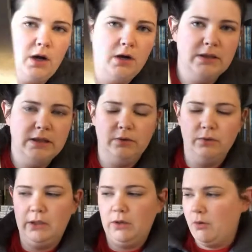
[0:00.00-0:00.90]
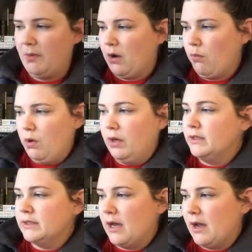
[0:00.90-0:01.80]
Our teeth only grow back
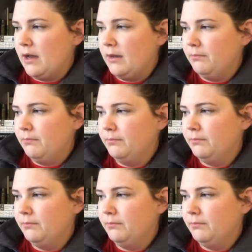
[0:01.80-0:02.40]
one time.